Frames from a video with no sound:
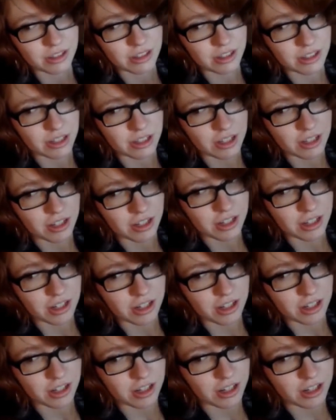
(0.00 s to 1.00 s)

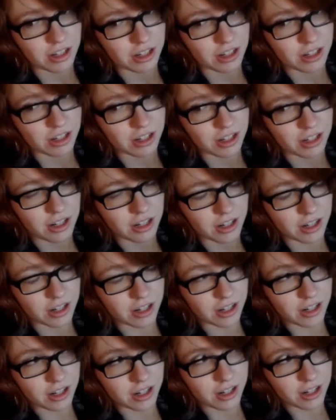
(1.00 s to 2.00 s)

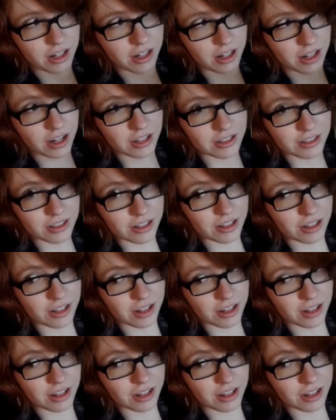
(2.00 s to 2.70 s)
No one is speaking in this clip.